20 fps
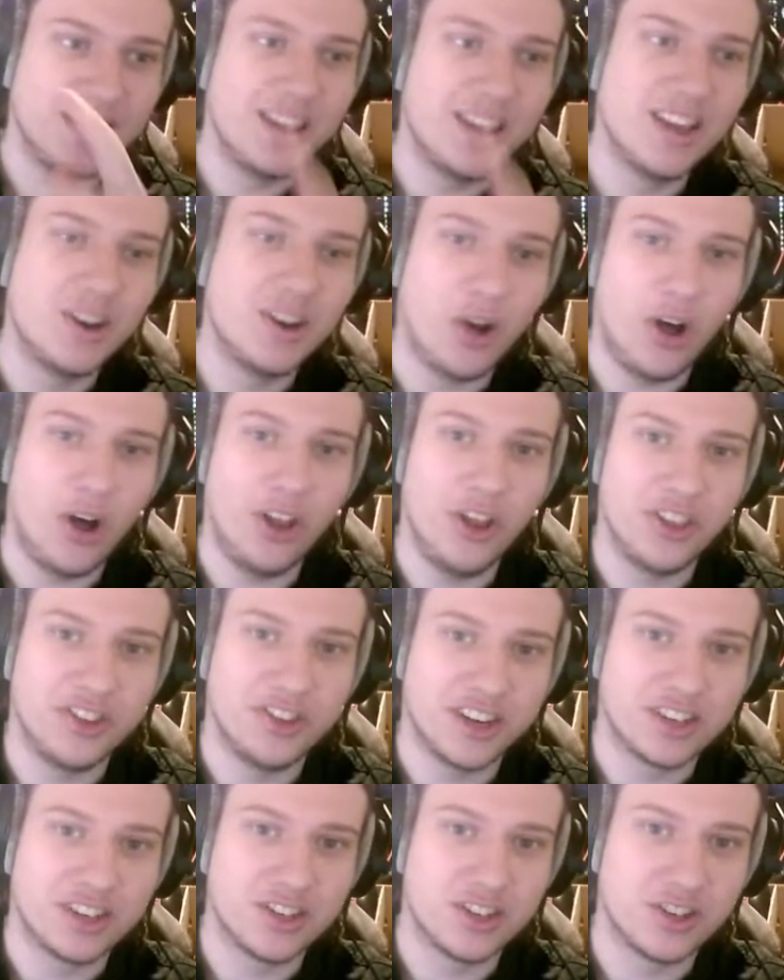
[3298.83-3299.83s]
Not all the
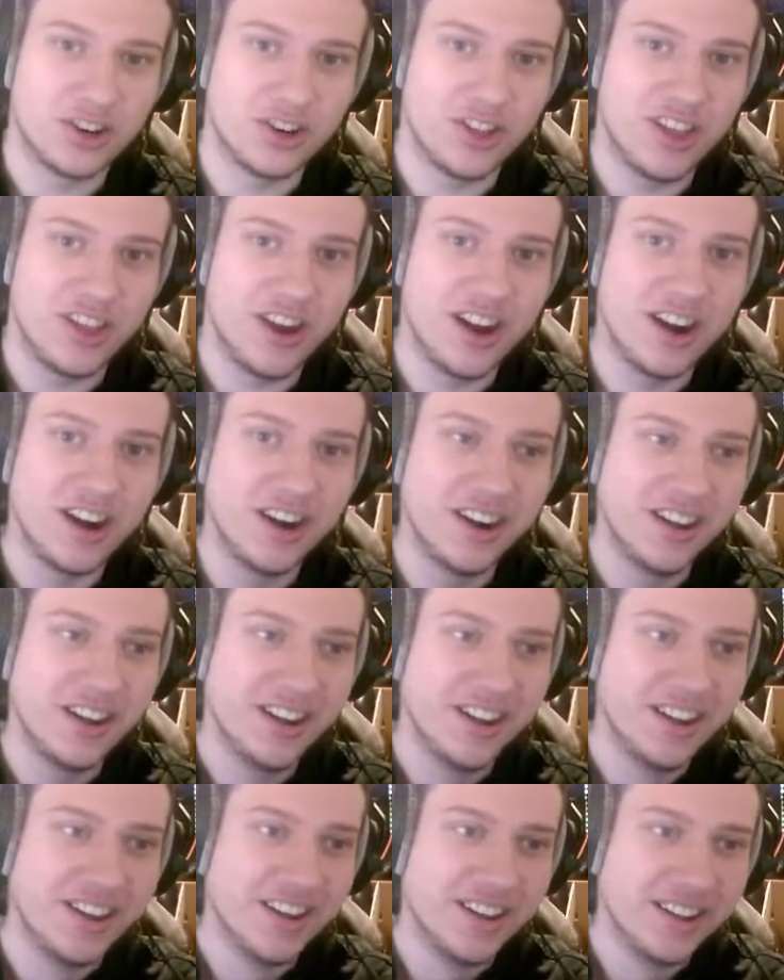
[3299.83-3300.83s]
textures are there,
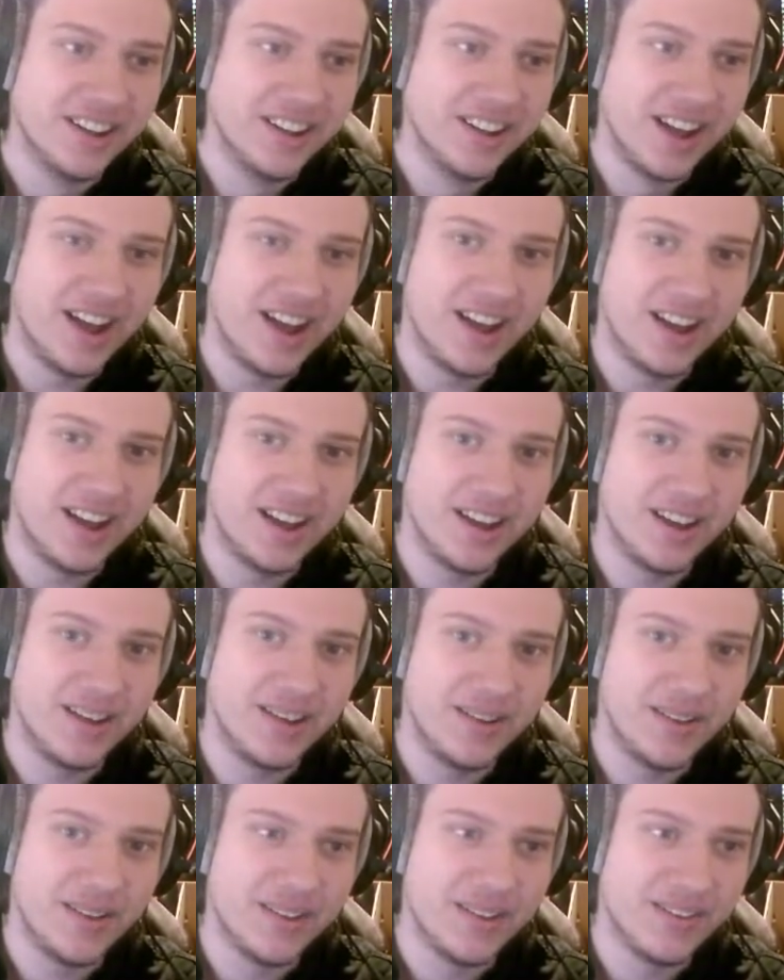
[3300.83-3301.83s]
but
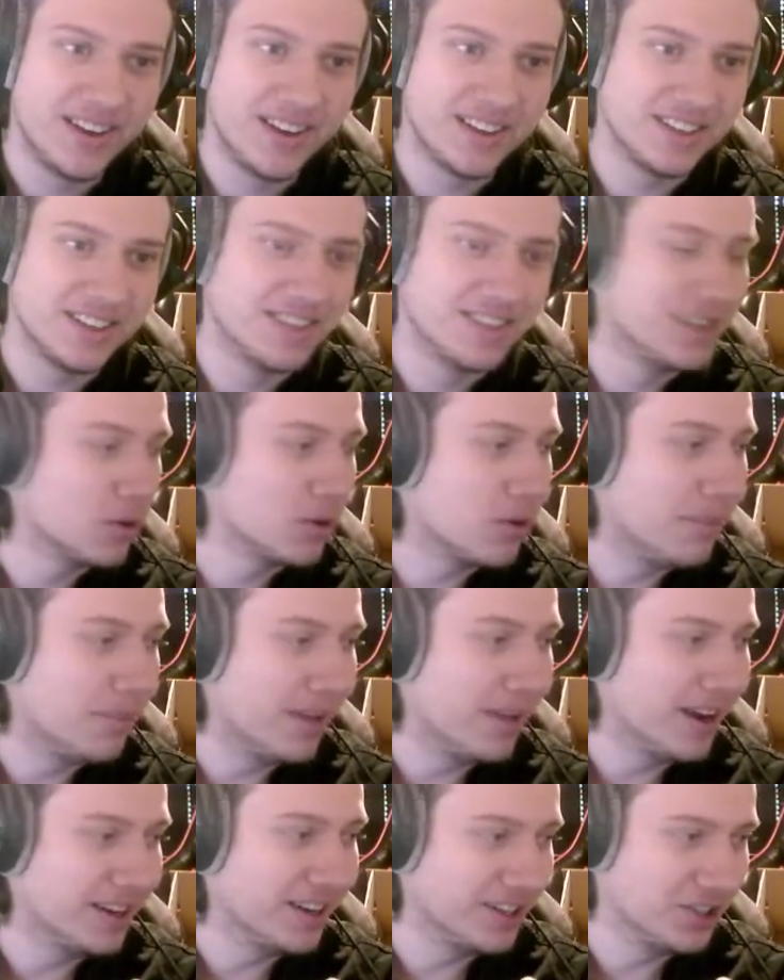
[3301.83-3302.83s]
because it's still compiling the